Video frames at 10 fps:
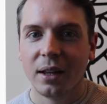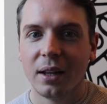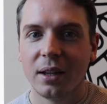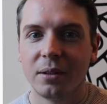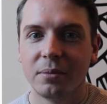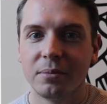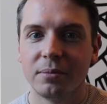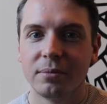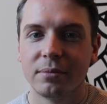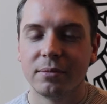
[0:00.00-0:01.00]
The
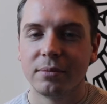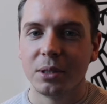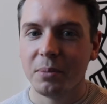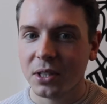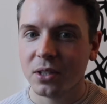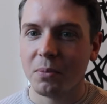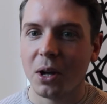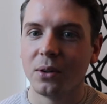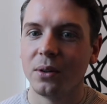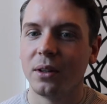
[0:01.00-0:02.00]
business
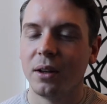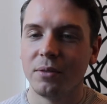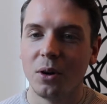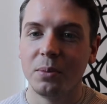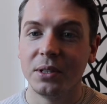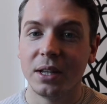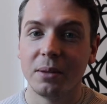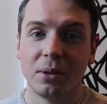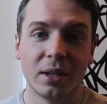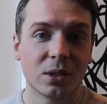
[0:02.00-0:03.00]
model of
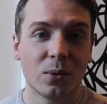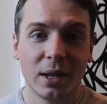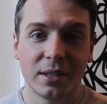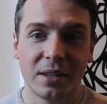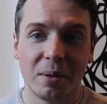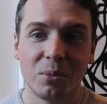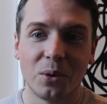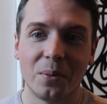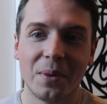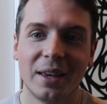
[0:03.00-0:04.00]
OpenTable is quite
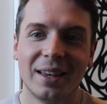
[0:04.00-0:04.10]
simple